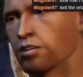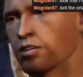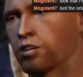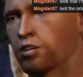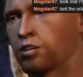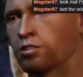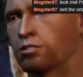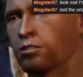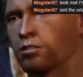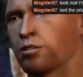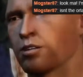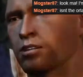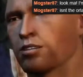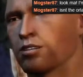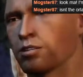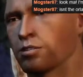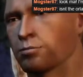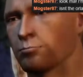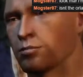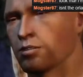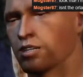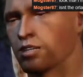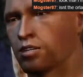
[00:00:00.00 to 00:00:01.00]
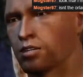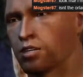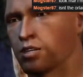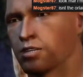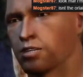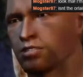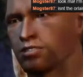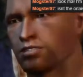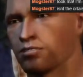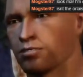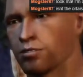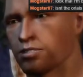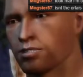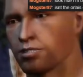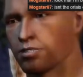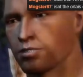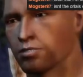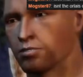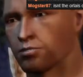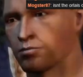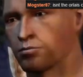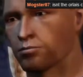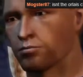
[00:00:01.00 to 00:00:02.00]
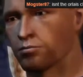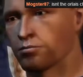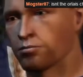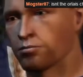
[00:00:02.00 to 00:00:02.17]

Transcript: either, so they can spread their secrets.